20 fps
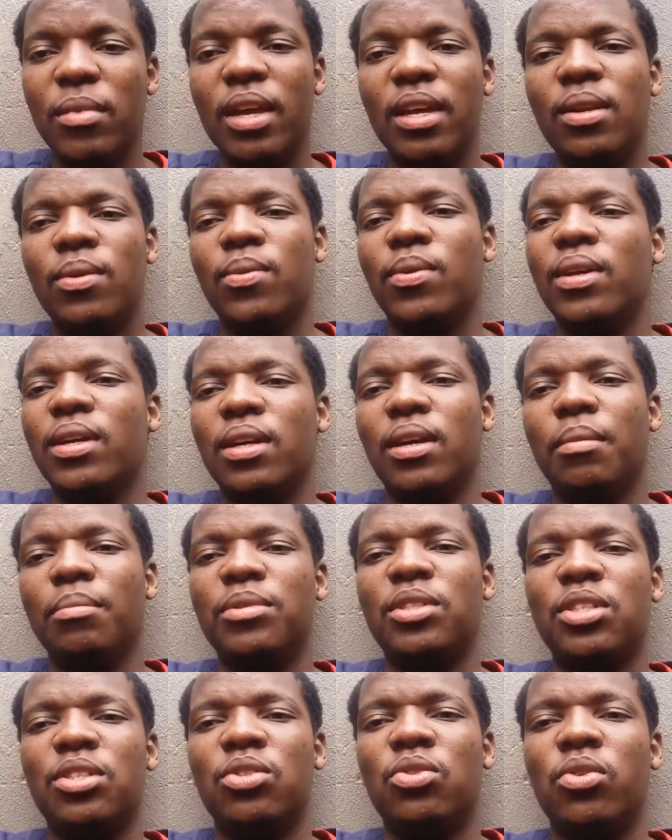Anyway,
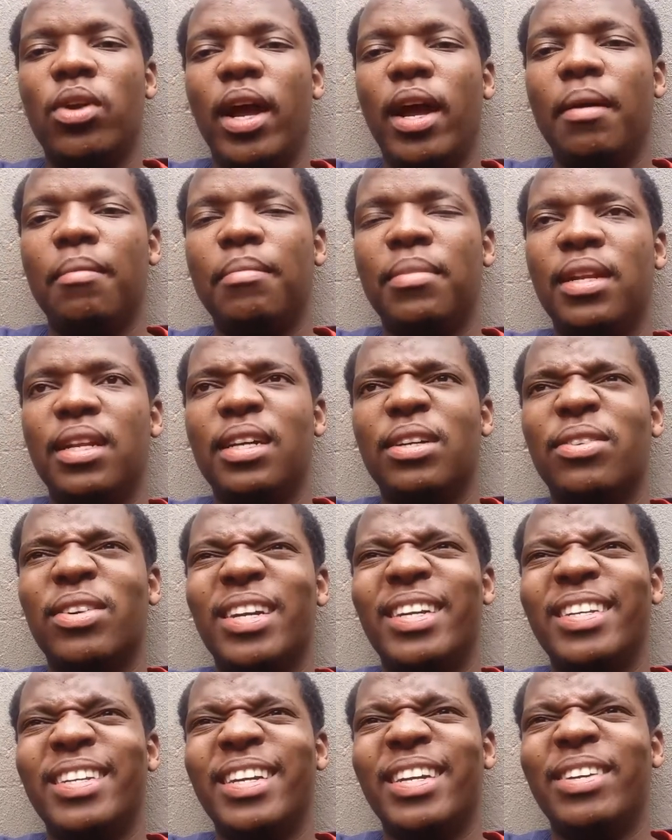I'm just rambling
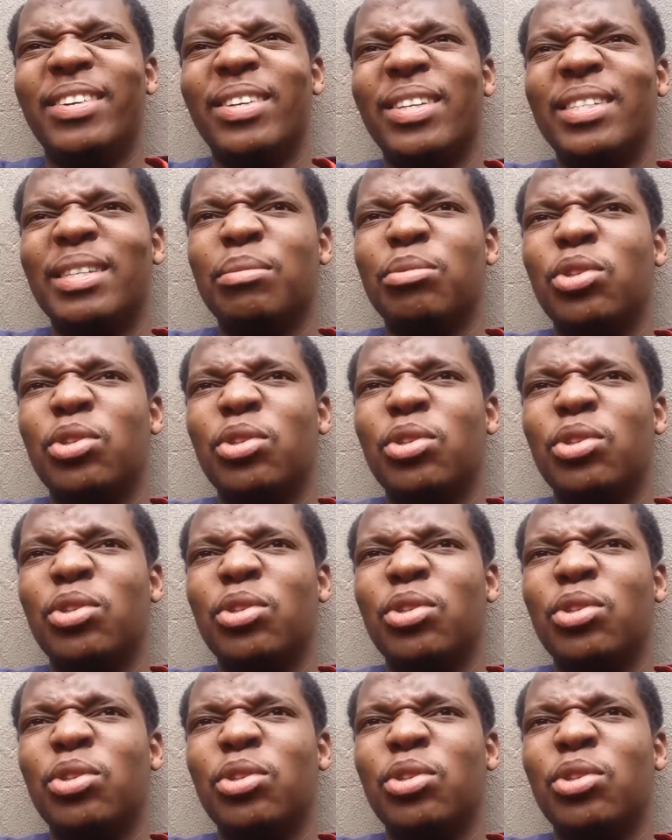right now because